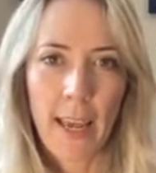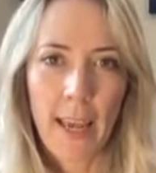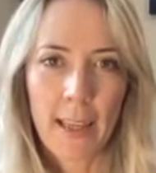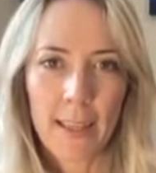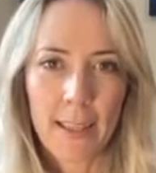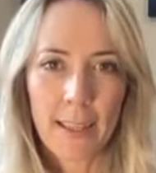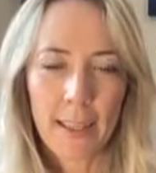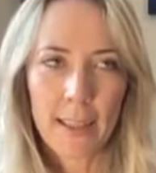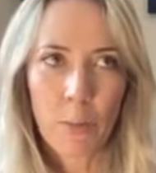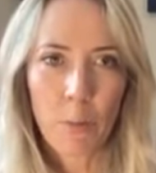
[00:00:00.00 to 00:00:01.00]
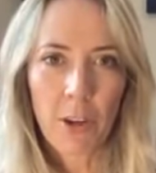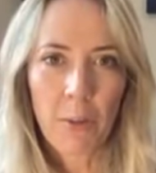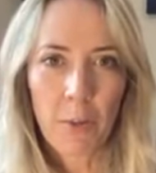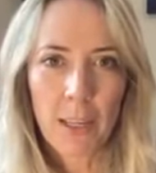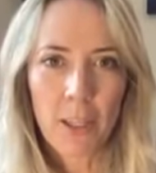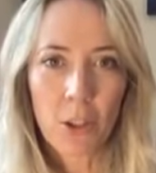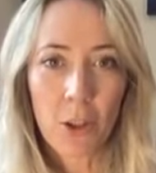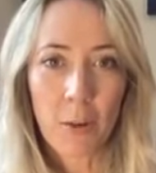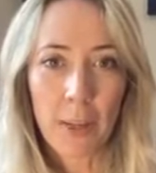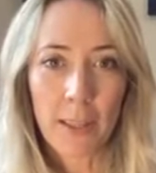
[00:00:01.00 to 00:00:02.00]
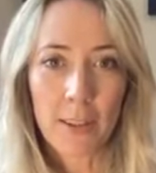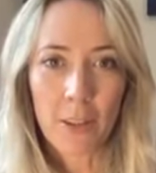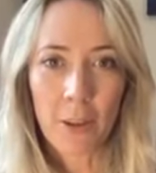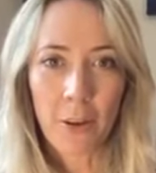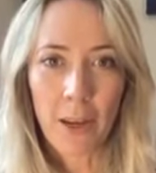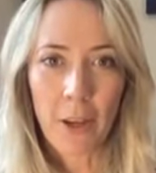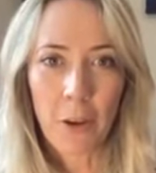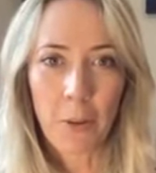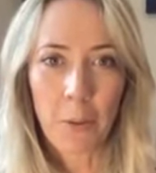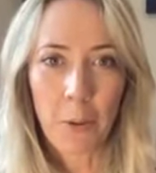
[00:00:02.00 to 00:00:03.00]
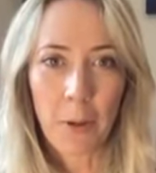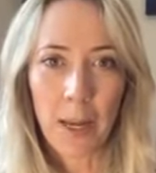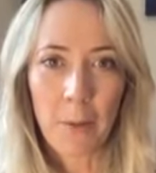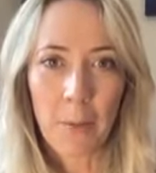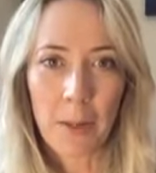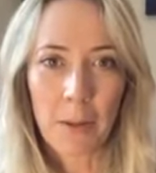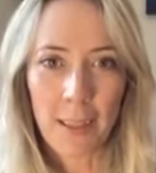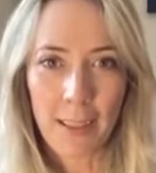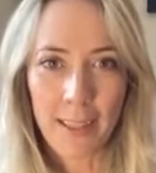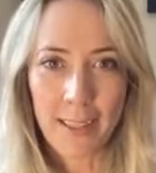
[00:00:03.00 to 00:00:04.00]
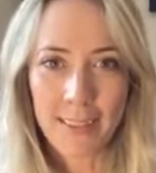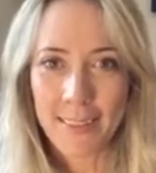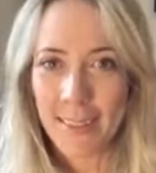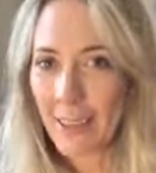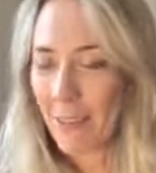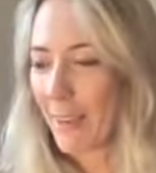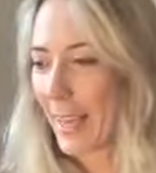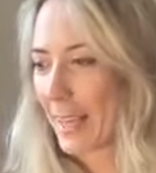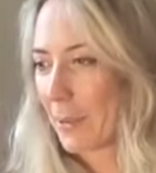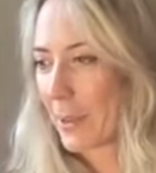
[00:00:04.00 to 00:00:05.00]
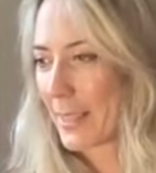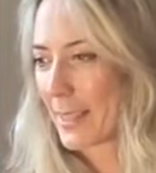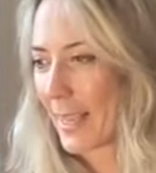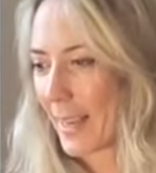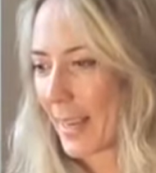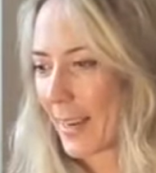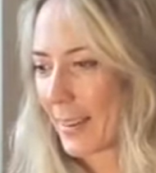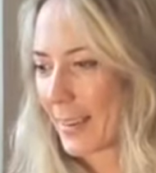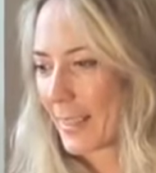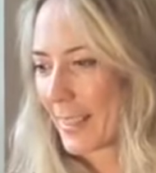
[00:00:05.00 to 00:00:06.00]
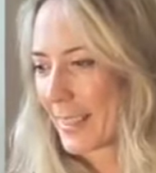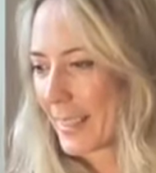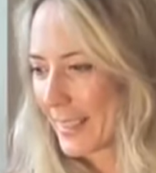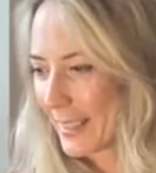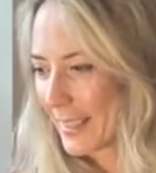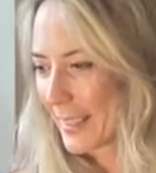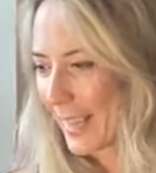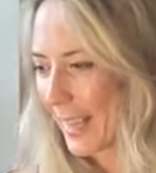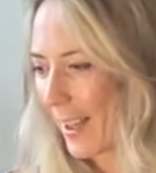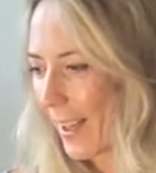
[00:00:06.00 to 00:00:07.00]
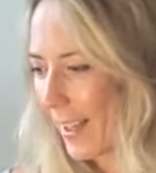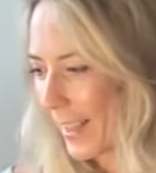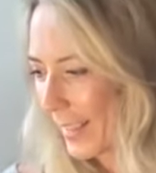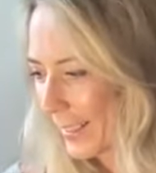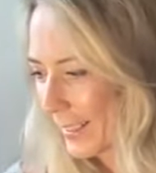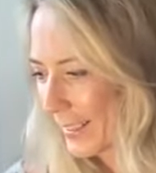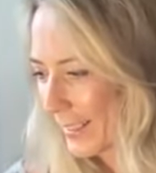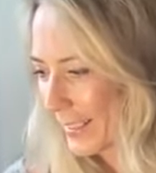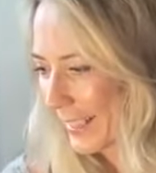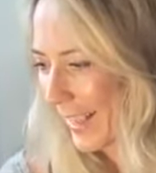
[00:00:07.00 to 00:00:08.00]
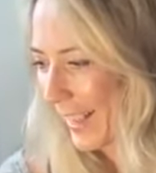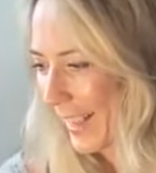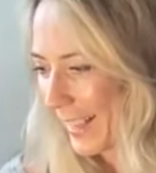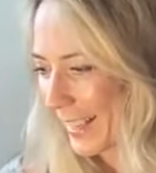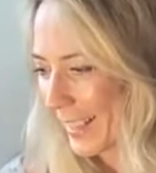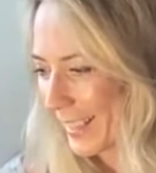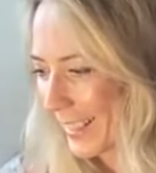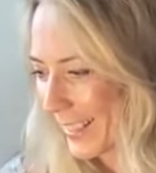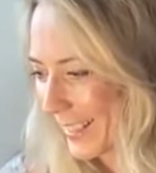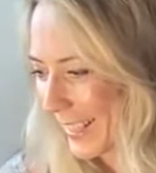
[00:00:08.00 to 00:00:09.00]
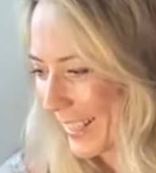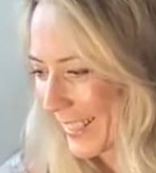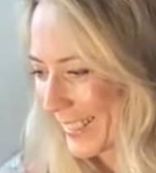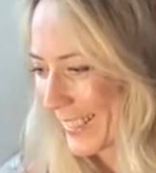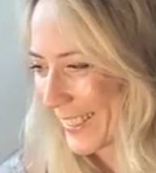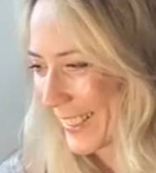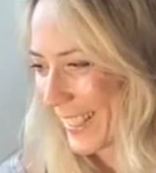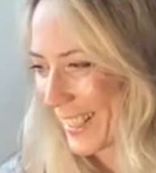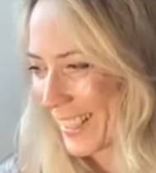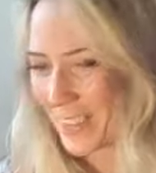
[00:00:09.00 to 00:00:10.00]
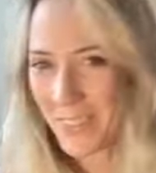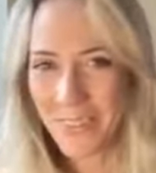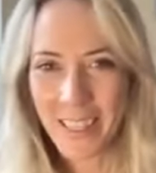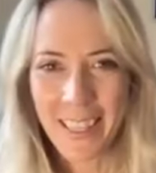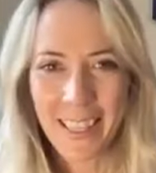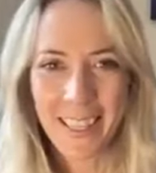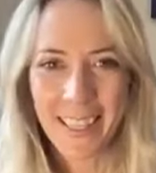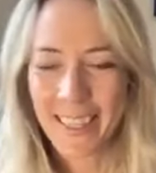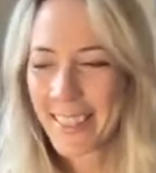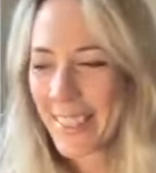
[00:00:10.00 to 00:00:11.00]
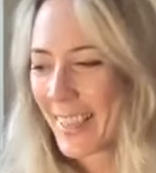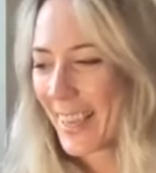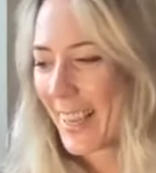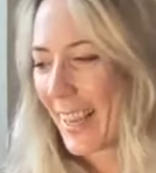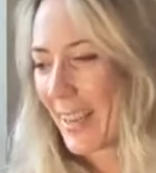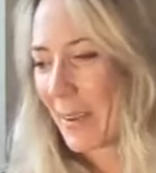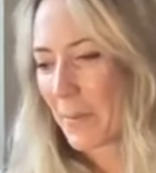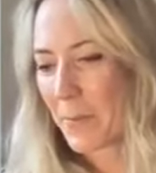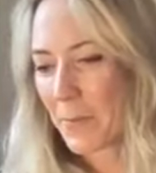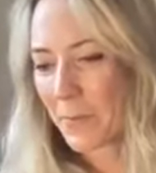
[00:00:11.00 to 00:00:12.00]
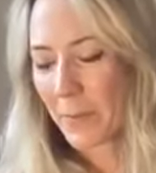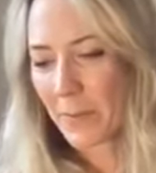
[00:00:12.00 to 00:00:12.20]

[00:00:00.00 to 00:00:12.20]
And it's a pretty big topic, so I hope you will help me with this. If anyone is there, say hi. Hi, Kalyani. Oh, thank you for being here. And